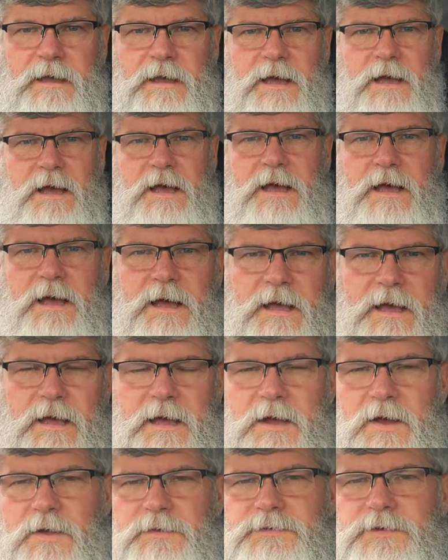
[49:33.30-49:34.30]

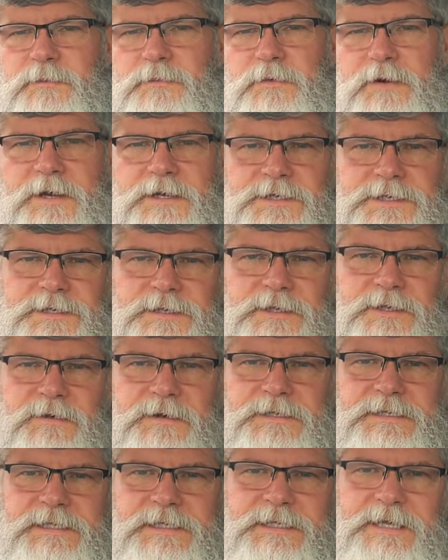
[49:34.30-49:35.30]
Alter Bridge,
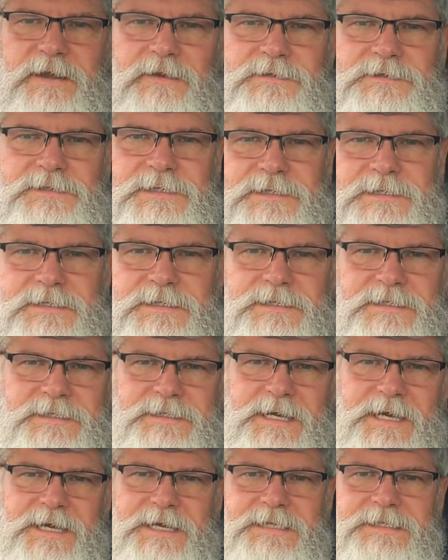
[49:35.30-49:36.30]
U.S. intelligence
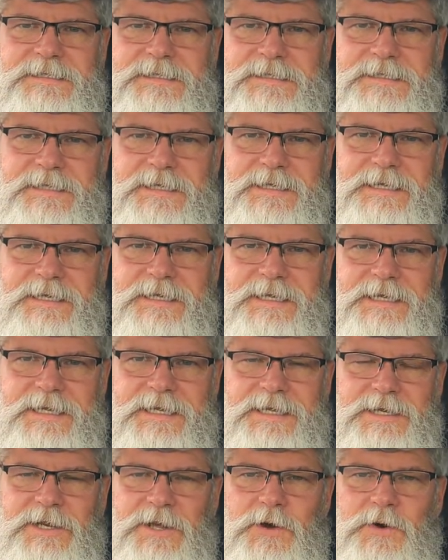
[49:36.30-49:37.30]
does
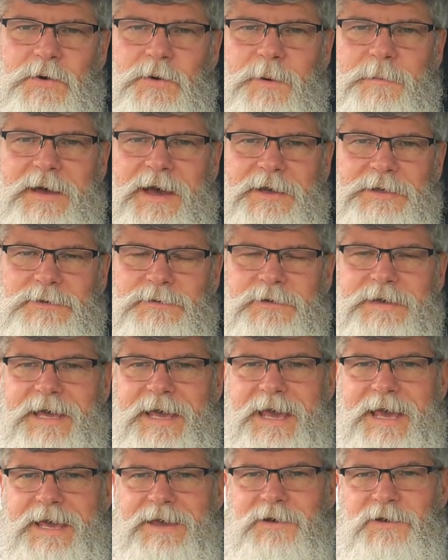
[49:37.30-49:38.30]
know about
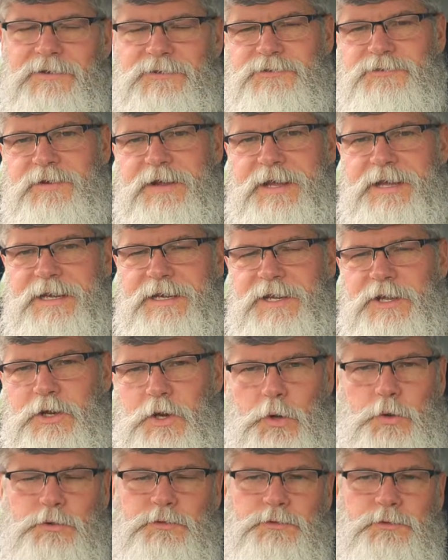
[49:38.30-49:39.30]
UK, Australian
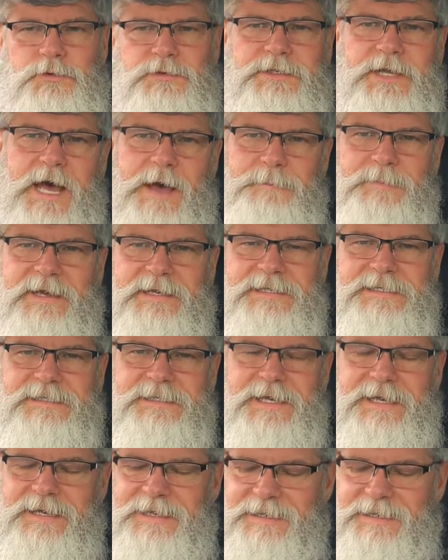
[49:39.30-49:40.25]
cultural topics.